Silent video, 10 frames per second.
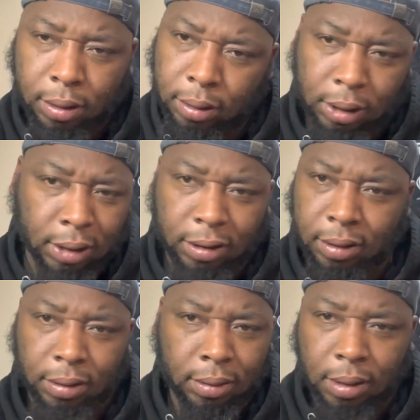
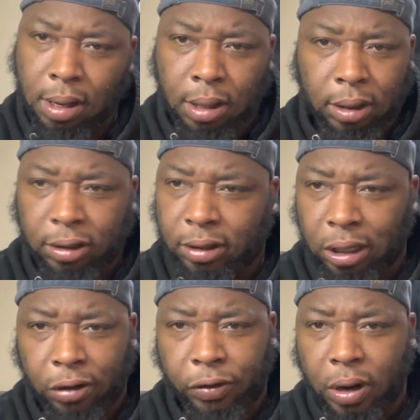Just
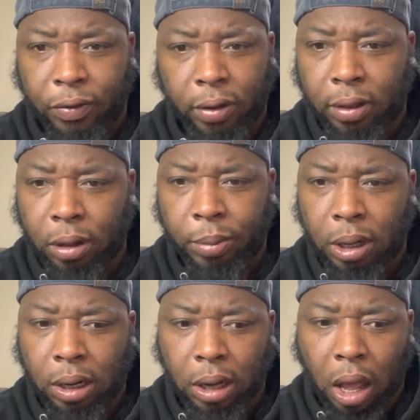thank you for everything,
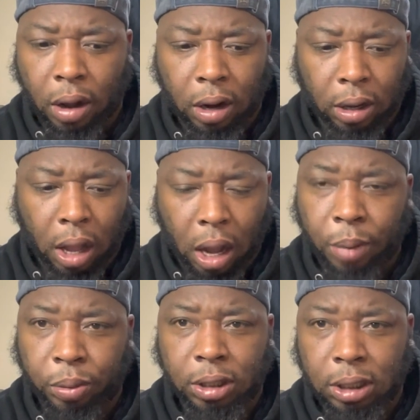man. I
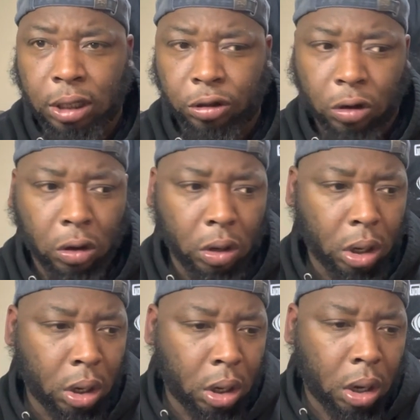appreciate y'all.
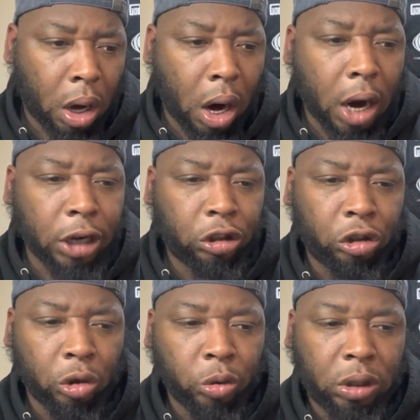All right,
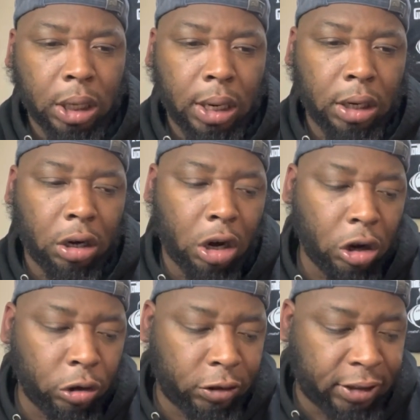so Jalen
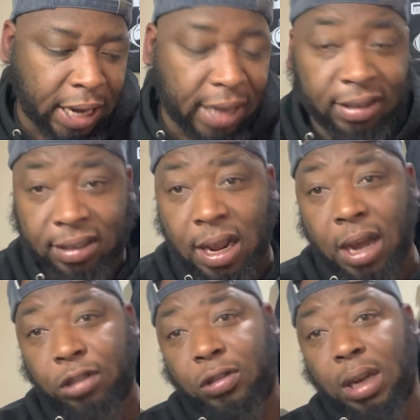Hurts signs his
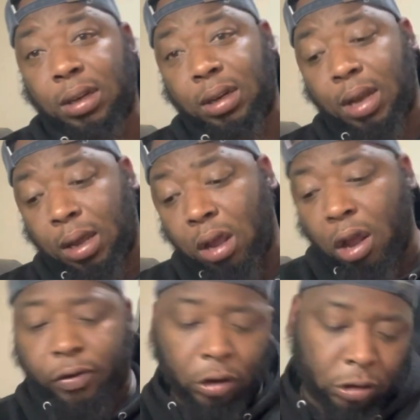contract today.
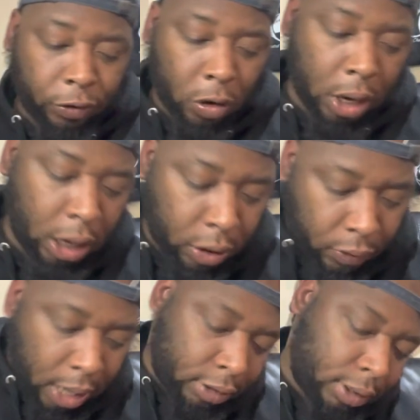First of all, Aaron
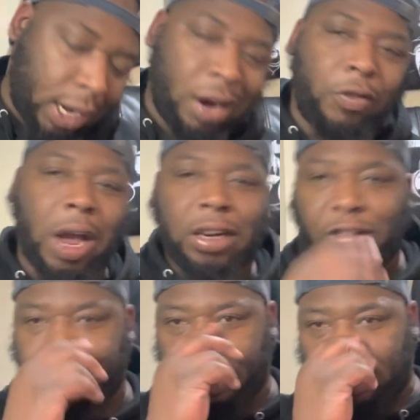
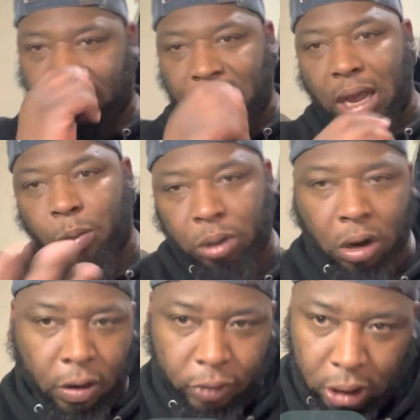Rodgers being signed, we
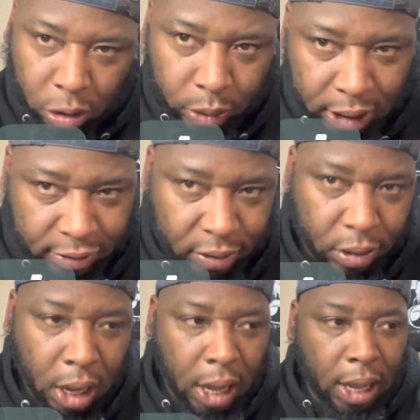already know he gets
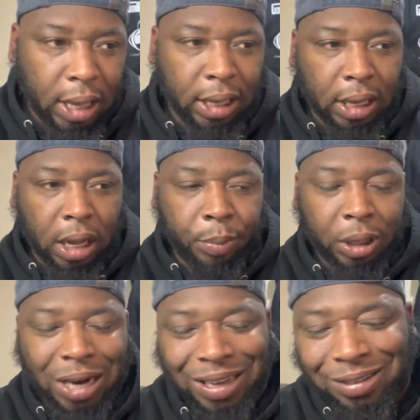
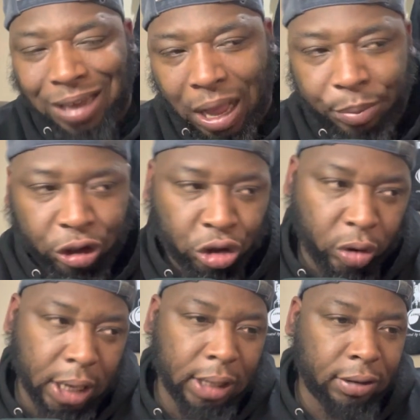not signed, but
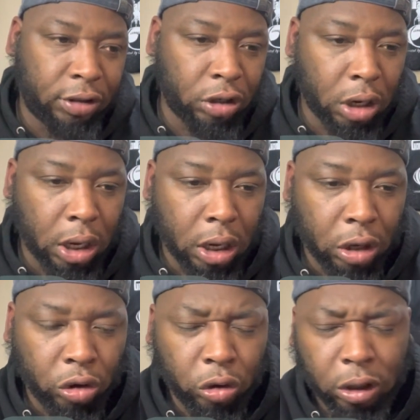traded to the
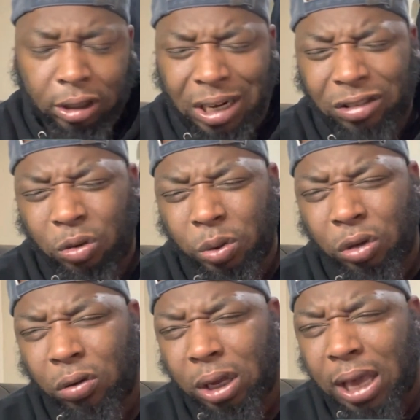New York Jets. So when
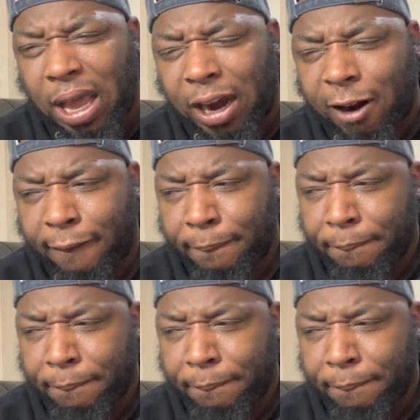you look at it,